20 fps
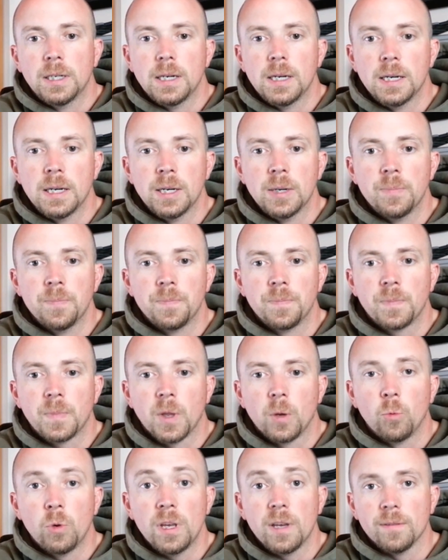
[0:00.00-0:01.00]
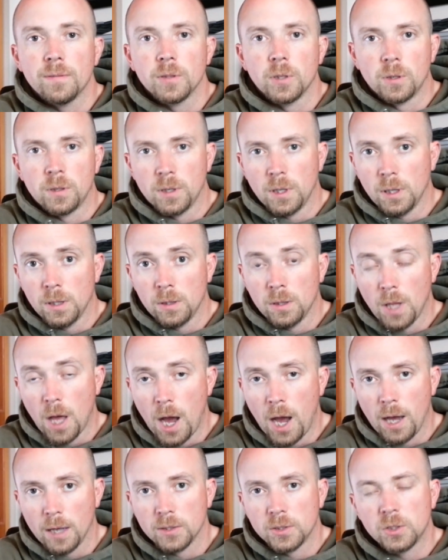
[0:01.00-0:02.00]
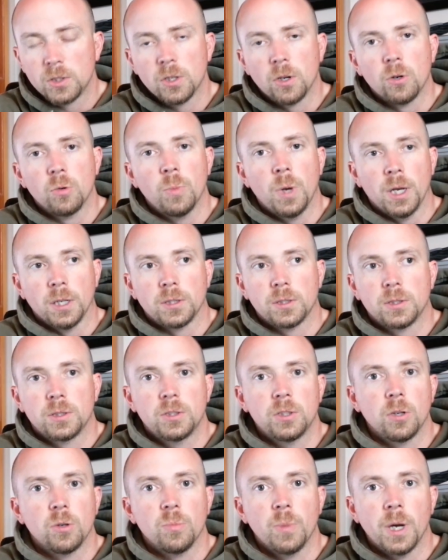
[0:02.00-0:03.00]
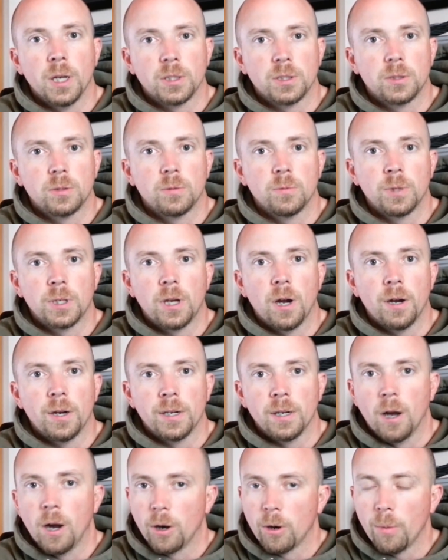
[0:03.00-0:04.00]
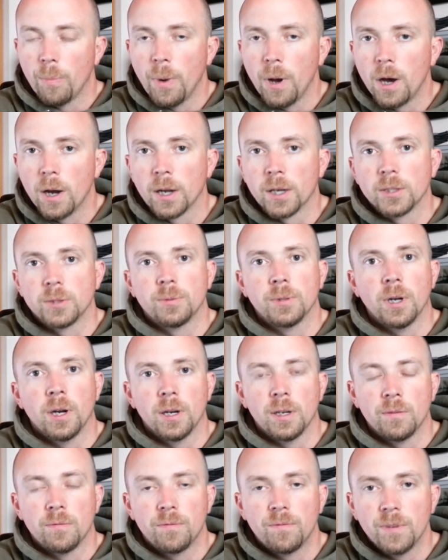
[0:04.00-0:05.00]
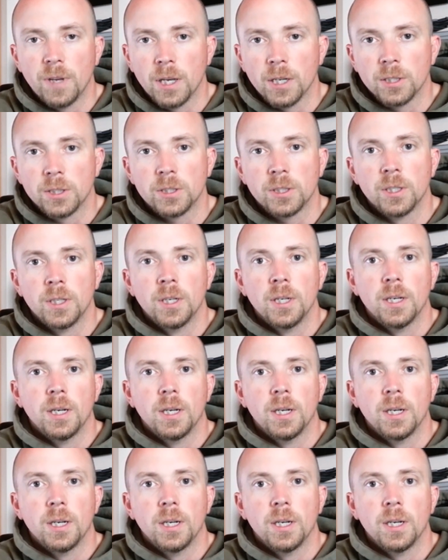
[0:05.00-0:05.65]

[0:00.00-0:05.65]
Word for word: um, we have learned a lot, so much, so much regarding aquaponics, regarding fish,